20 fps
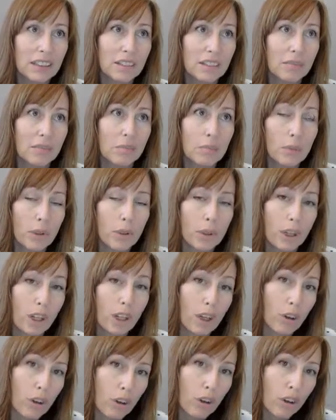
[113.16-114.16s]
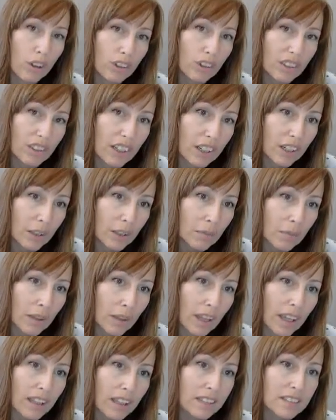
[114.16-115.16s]
more longer term
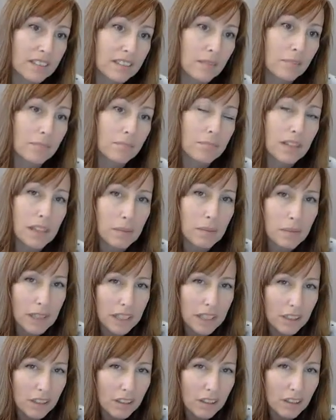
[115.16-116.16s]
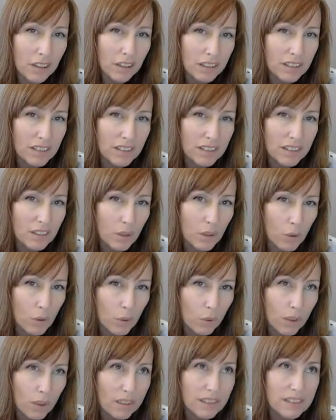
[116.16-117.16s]
and maybe not
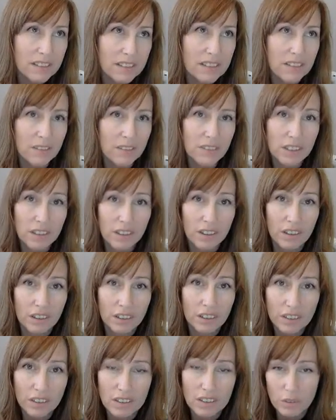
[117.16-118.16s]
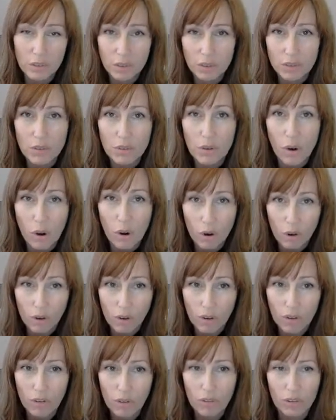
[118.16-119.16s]
so severe, not so strong,
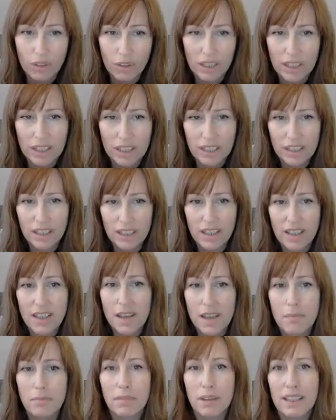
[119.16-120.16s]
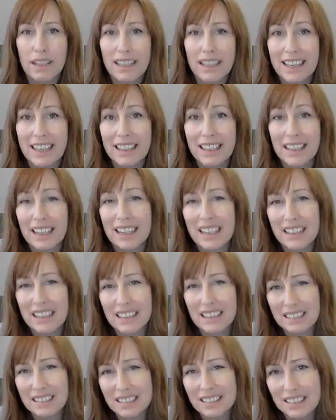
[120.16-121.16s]
okay? My head
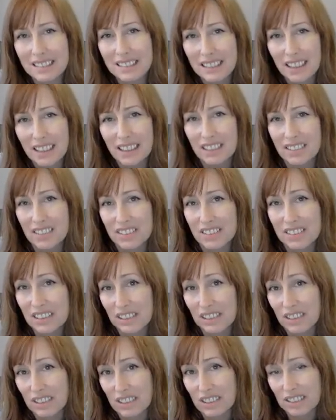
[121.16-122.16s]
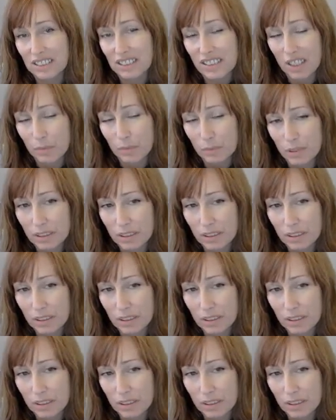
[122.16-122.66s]
aches, I just need to take a tablet